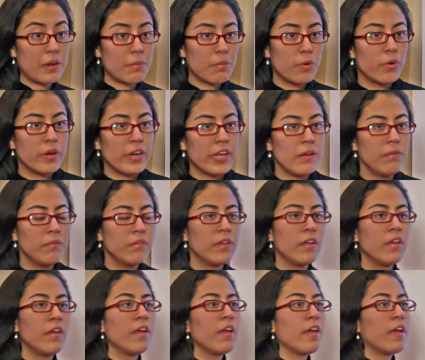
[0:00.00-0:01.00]
and ammonia,
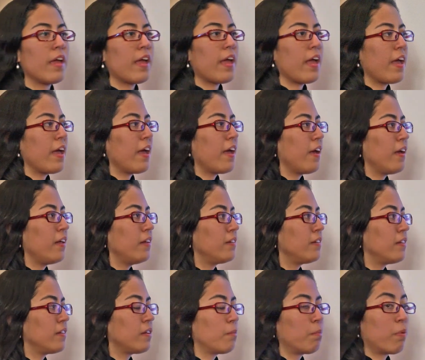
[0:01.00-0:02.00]

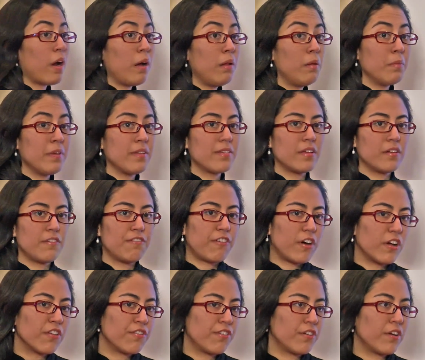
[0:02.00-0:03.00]
and the problem is that
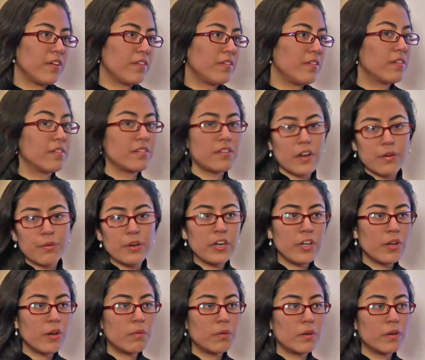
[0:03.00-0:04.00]
phosphorus is
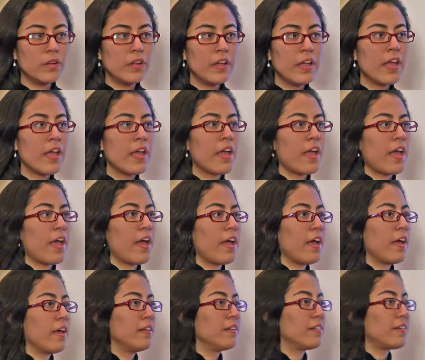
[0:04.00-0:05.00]
non-renewable
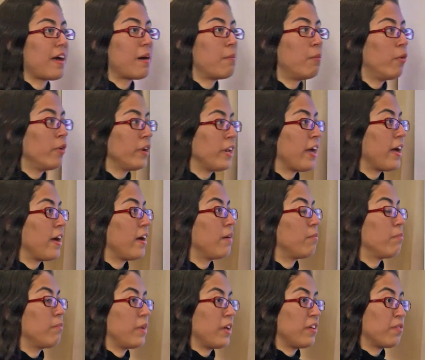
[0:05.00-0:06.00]
and
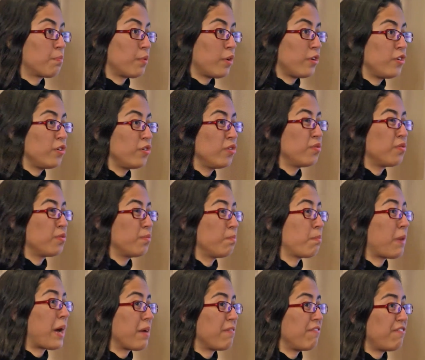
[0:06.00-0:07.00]
ammonia is produced
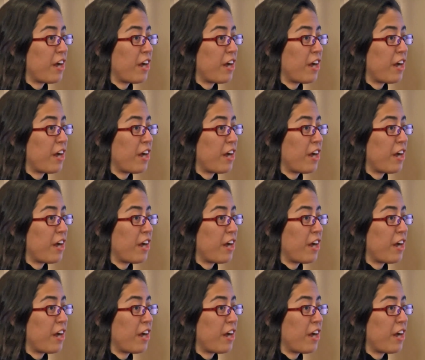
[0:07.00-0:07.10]
by